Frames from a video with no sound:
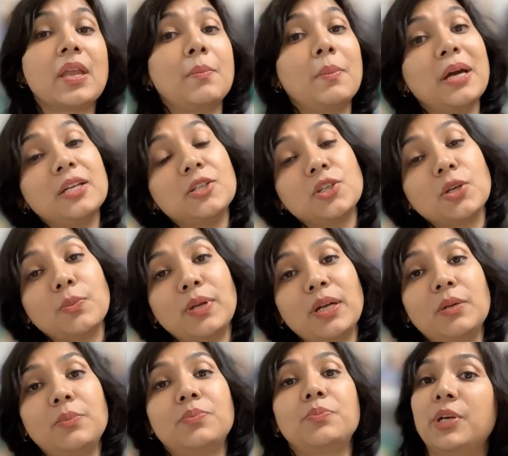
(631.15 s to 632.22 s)
managing
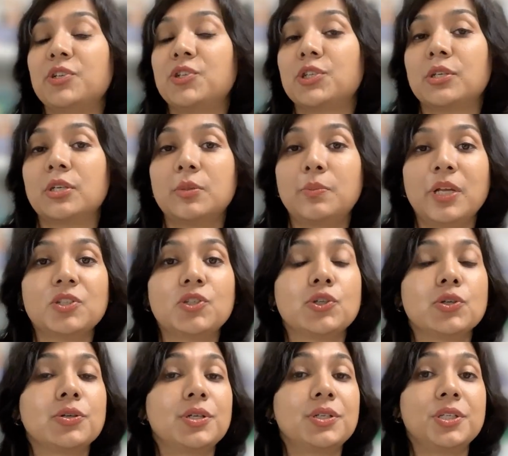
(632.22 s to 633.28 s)
blood pressure, blood
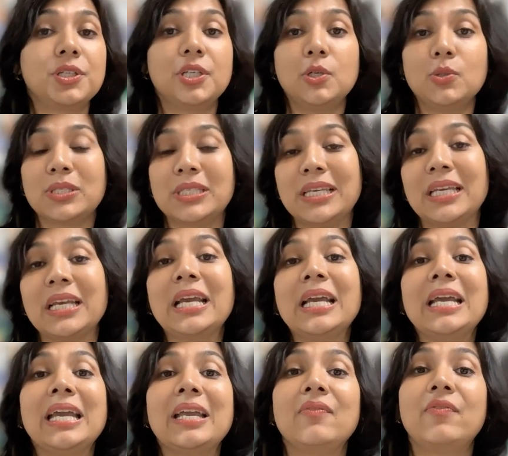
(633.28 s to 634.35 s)
sugar, reducing
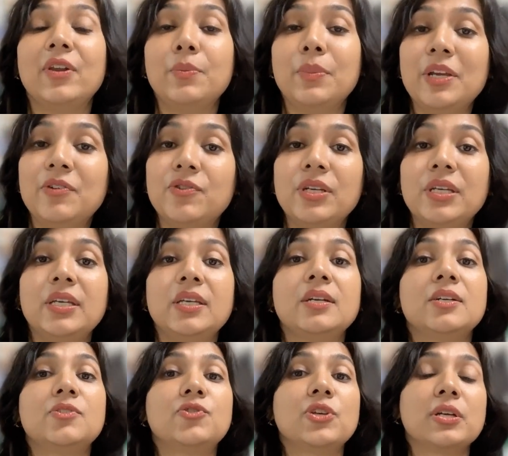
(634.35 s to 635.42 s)
inflammatory
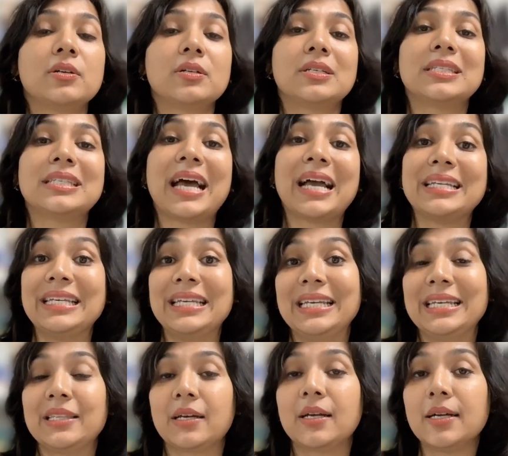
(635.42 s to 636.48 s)
uh, triggers, and
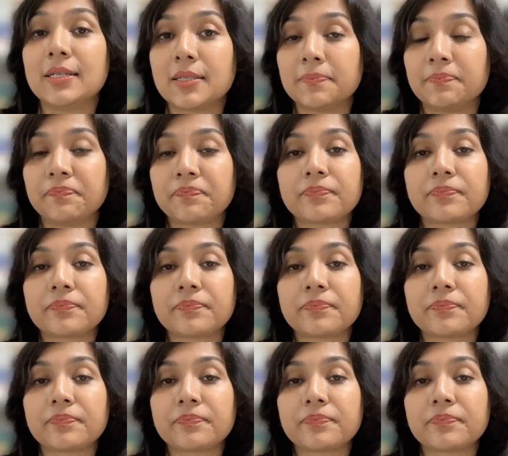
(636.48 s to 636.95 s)
healing the gut.